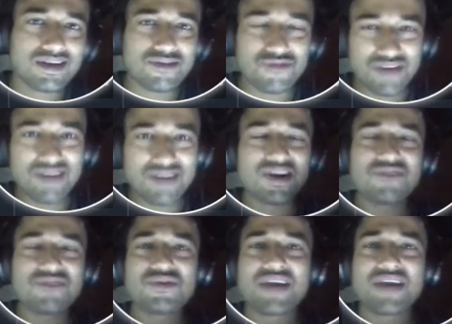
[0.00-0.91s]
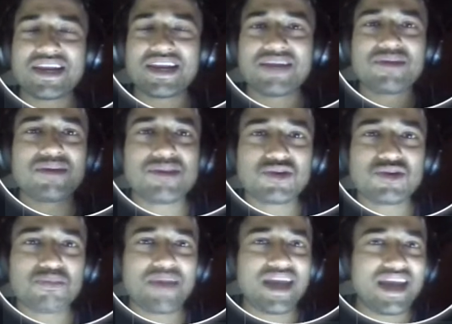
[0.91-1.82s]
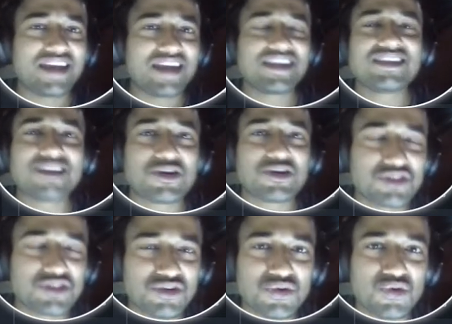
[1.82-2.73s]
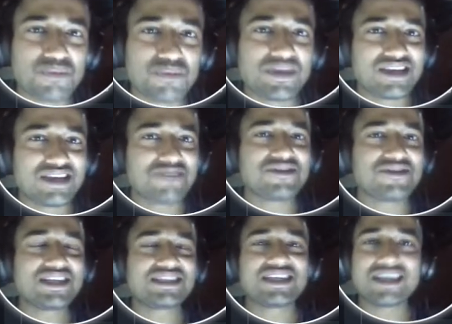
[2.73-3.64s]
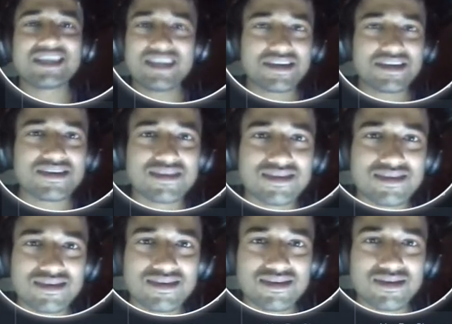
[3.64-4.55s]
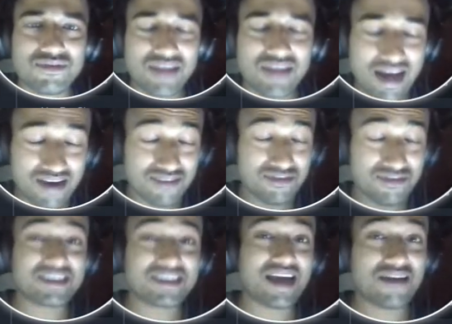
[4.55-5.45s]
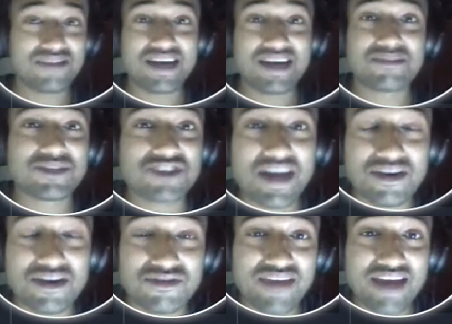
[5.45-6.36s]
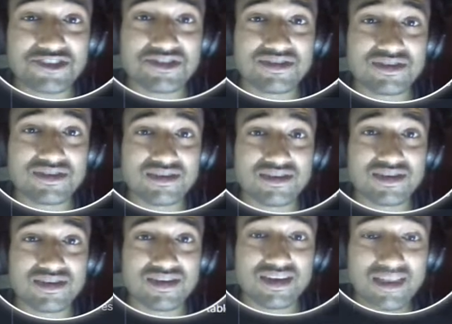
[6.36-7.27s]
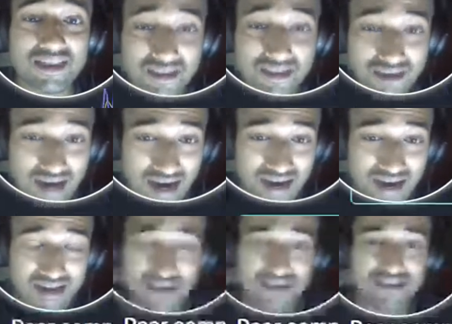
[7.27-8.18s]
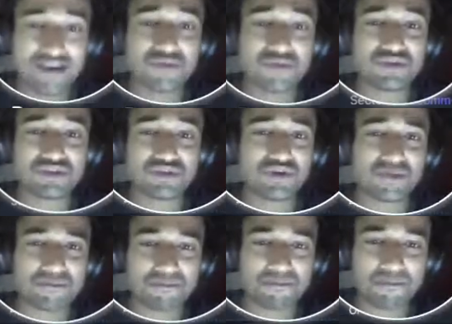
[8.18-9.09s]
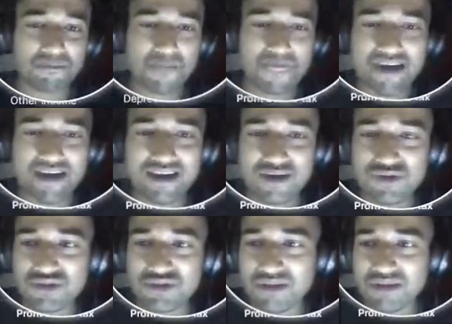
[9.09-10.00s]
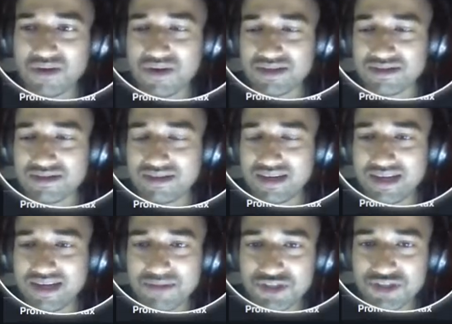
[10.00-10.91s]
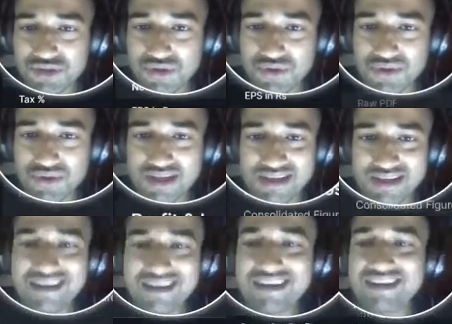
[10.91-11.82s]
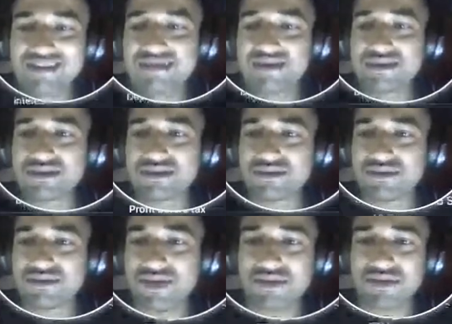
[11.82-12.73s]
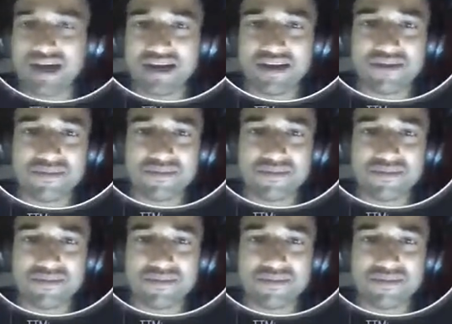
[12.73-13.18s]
Will Vodafone Idea be able to pay 18,000 crore rupees every single year? Will it have that much kind of cash? I doubt so. I doubt so, because let me show you the yearly results of Vodafone Idea.